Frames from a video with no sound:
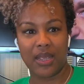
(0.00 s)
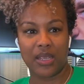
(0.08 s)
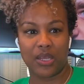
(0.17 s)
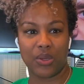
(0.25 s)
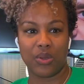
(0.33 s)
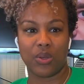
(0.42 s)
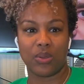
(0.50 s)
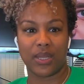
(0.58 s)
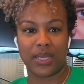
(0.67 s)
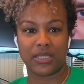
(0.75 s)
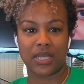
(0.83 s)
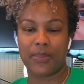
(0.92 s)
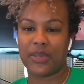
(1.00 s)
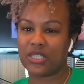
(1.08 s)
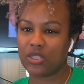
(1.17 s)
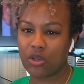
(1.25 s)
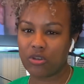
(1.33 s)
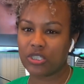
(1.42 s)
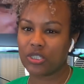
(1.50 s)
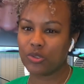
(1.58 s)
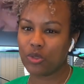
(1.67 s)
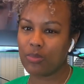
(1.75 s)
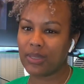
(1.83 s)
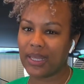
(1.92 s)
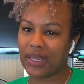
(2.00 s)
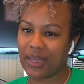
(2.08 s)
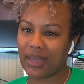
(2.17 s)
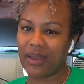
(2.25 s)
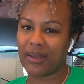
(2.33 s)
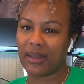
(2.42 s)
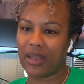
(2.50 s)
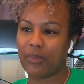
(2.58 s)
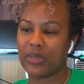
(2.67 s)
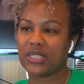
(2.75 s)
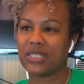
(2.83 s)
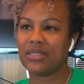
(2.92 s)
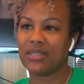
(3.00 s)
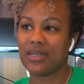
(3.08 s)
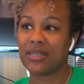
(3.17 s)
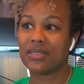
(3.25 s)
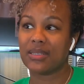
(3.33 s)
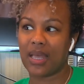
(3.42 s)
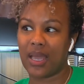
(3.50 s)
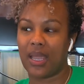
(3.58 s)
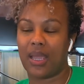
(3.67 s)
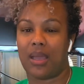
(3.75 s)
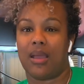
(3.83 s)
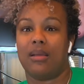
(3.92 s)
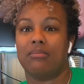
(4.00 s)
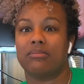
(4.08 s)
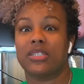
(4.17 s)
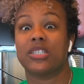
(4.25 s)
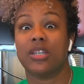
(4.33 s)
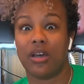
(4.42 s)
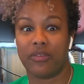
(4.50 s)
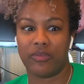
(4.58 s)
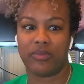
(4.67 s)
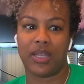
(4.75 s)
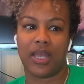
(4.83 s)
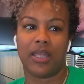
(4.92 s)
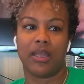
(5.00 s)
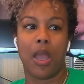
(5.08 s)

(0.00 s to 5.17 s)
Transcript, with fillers: you know like i mean she'll she'll do a blanket here and there but she does like stuff like